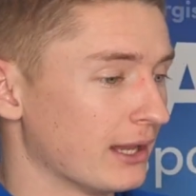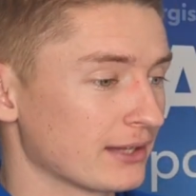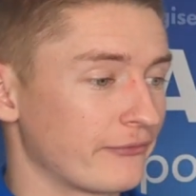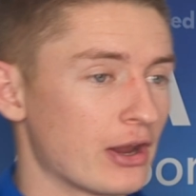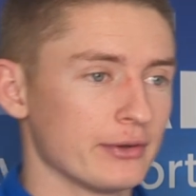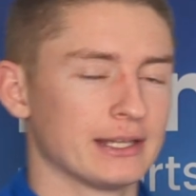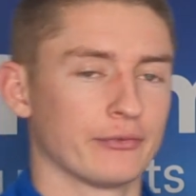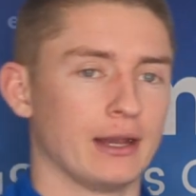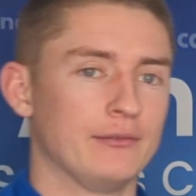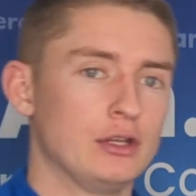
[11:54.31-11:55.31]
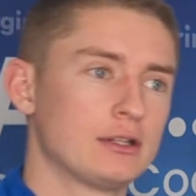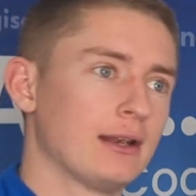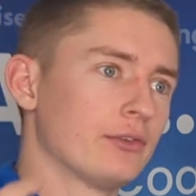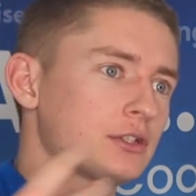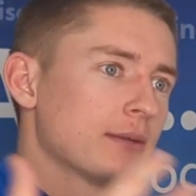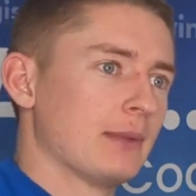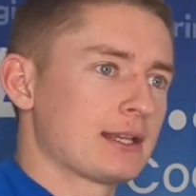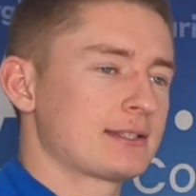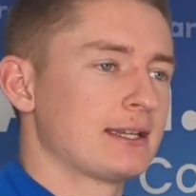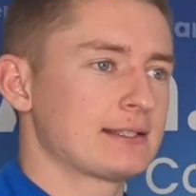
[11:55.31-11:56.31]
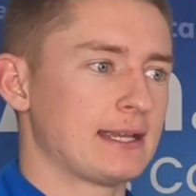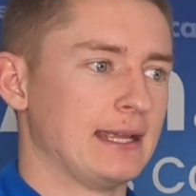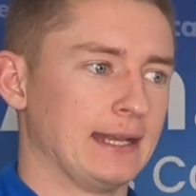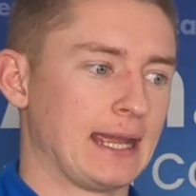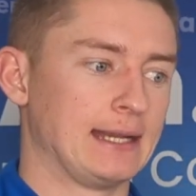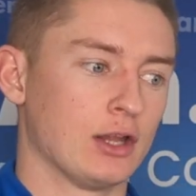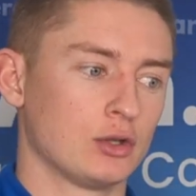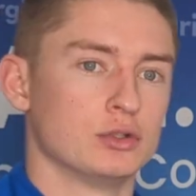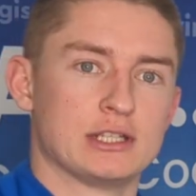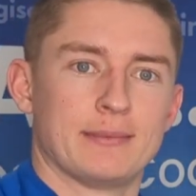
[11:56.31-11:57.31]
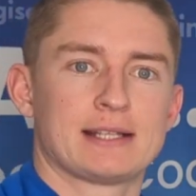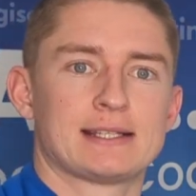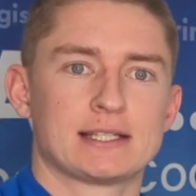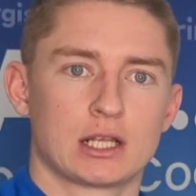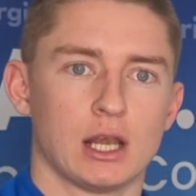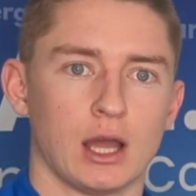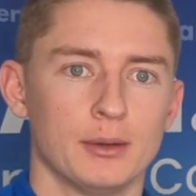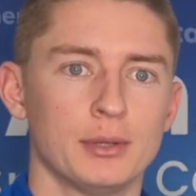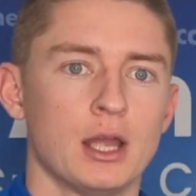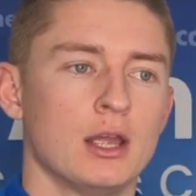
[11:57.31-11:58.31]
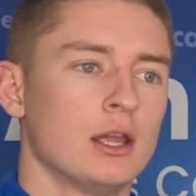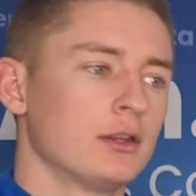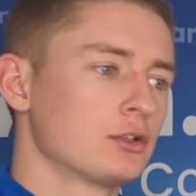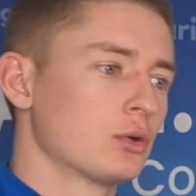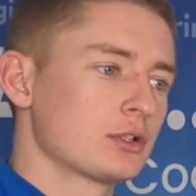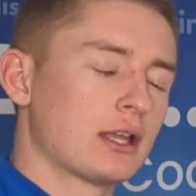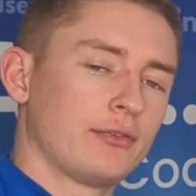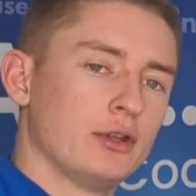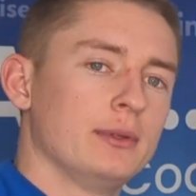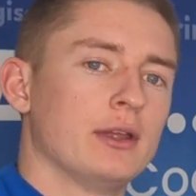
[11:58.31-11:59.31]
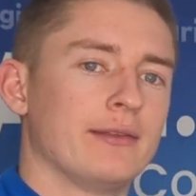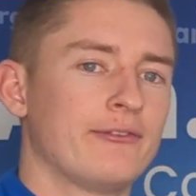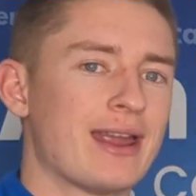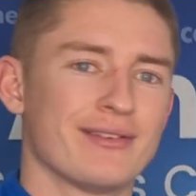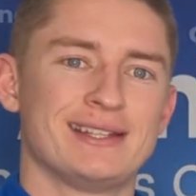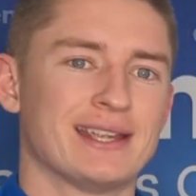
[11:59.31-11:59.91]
Now, it's very different. If you deliver gymnastics in a local gymnastics club, the sort of stuff that you'll be doing is very